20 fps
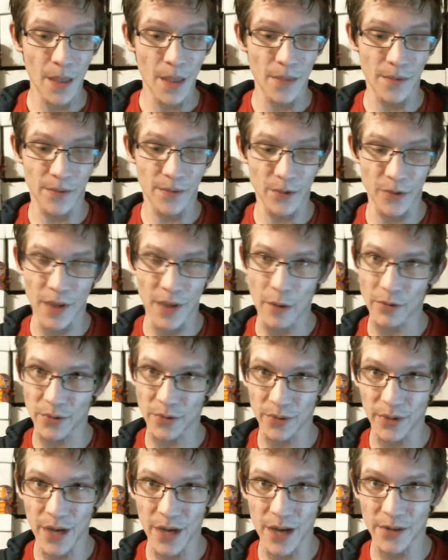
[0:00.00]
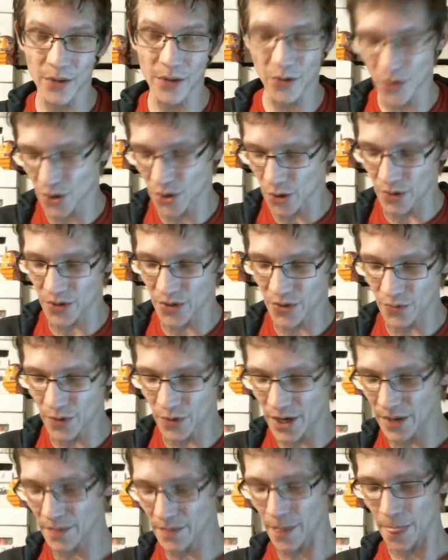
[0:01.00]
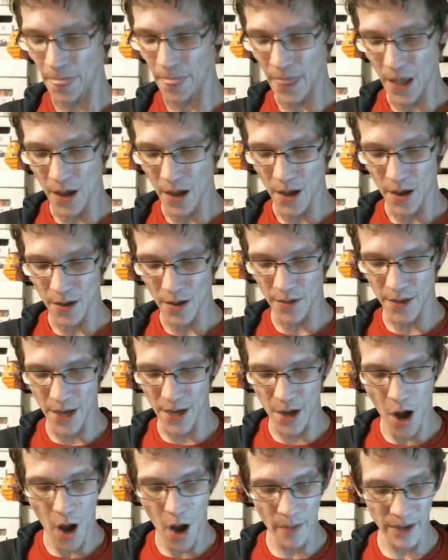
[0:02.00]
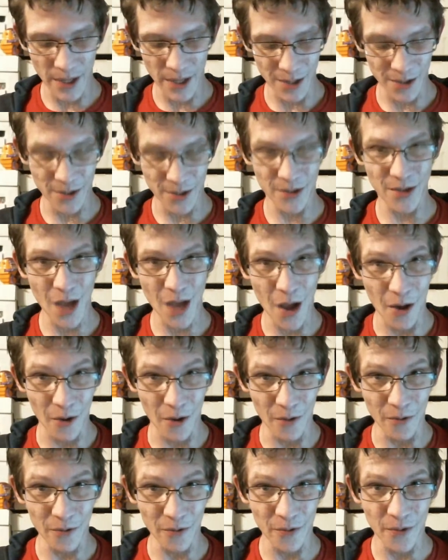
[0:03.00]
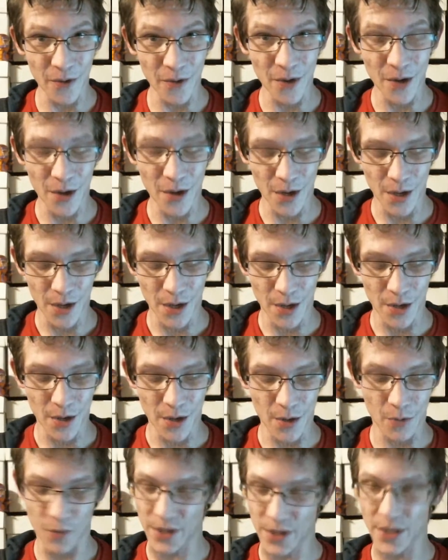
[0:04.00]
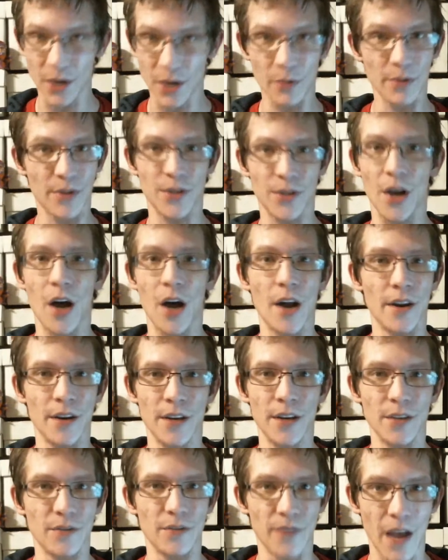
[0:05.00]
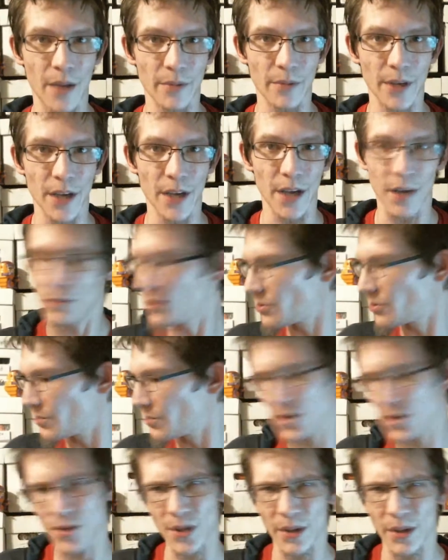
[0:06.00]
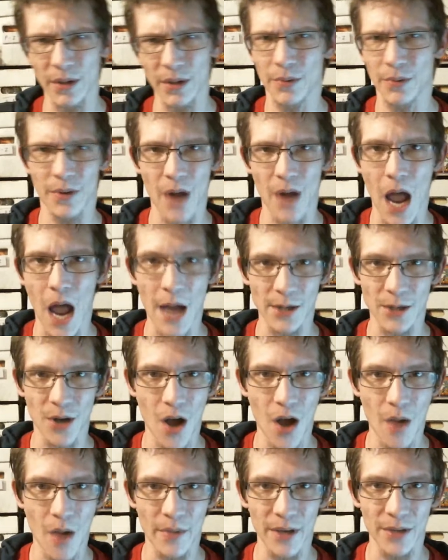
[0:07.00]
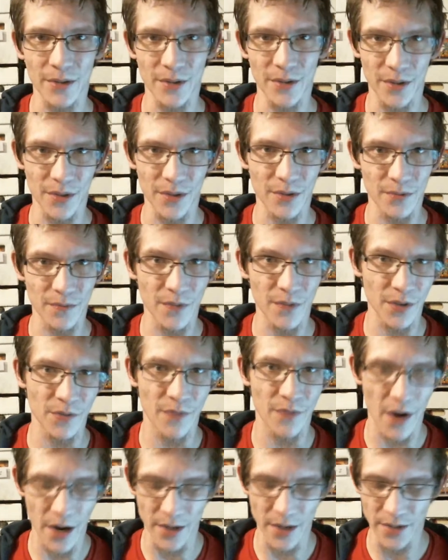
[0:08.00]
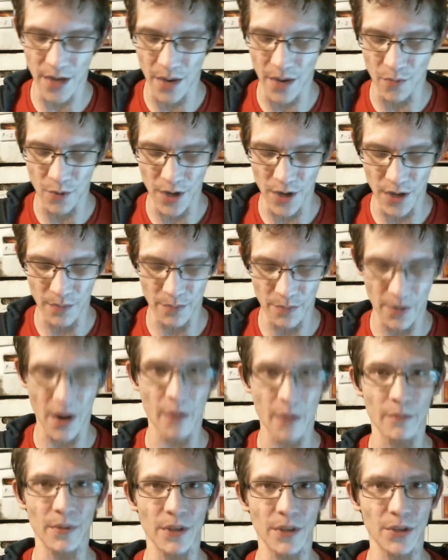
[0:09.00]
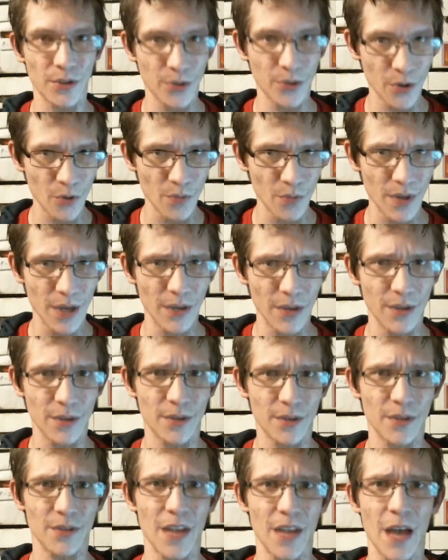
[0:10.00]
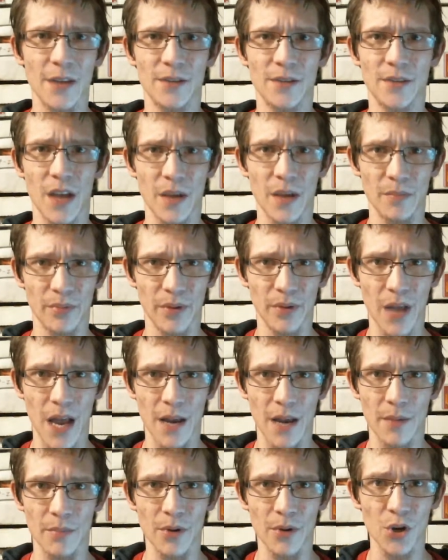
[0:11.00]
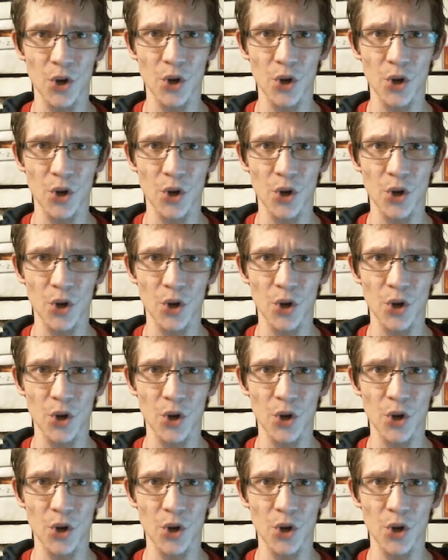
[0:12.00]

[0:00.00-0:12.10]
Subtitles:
So that was really nice, so short and sweet. The comic itself, we deal with Zod and his family again, which we're just dealing with in Action Comics this very same week. But I'm assuming this is that same planet, but